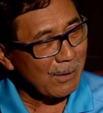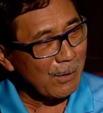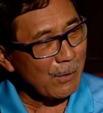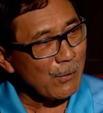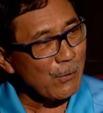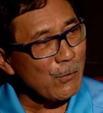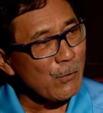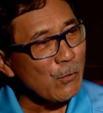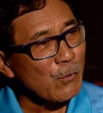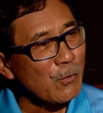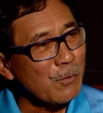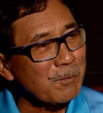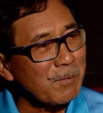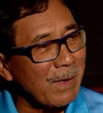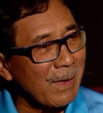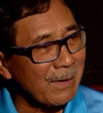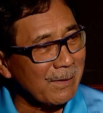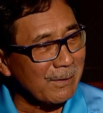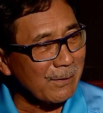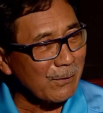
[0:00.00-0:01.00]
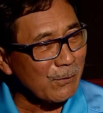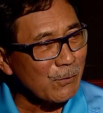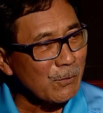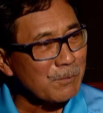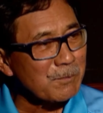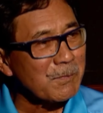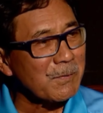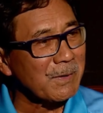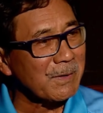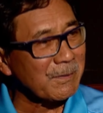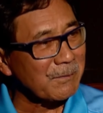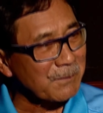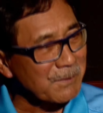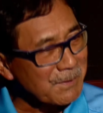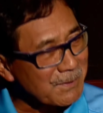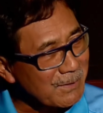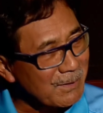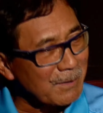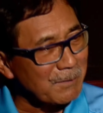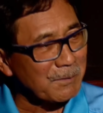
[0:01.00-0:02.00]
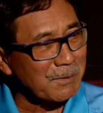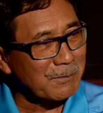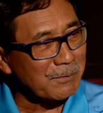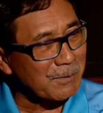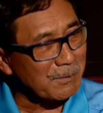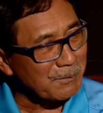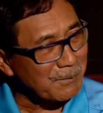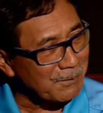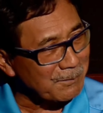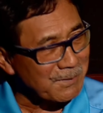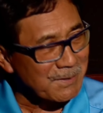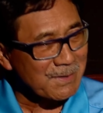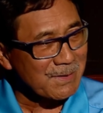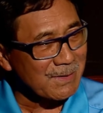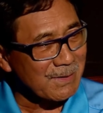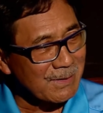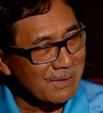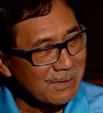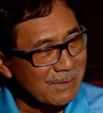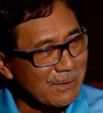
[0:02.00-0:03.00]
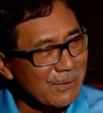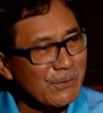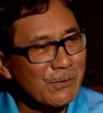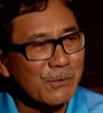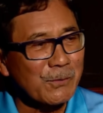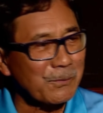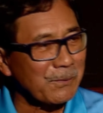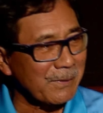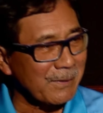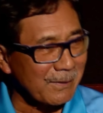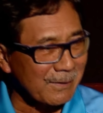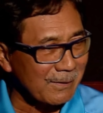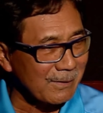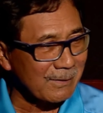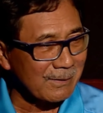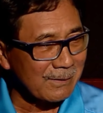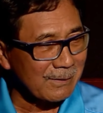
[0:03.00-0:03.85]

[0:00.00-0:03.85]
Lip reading: No money was coming from overseas, nowhere.